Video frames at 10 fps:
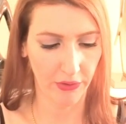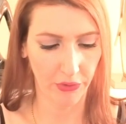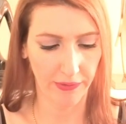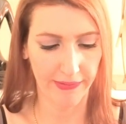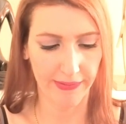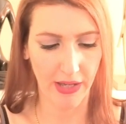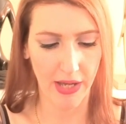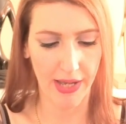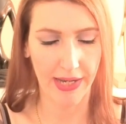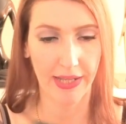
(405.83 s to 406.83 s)
on their
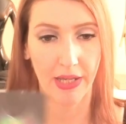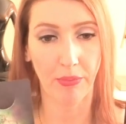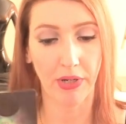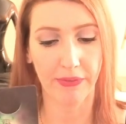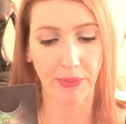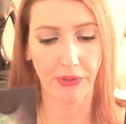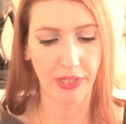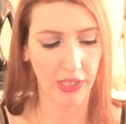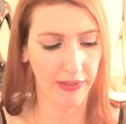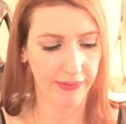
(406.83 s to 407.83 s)
side and that prosperity
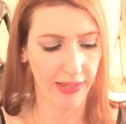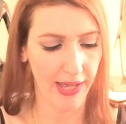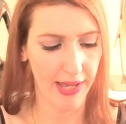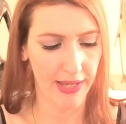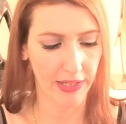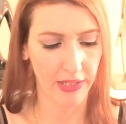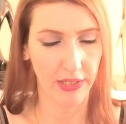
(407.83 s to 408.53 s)
lies ahead.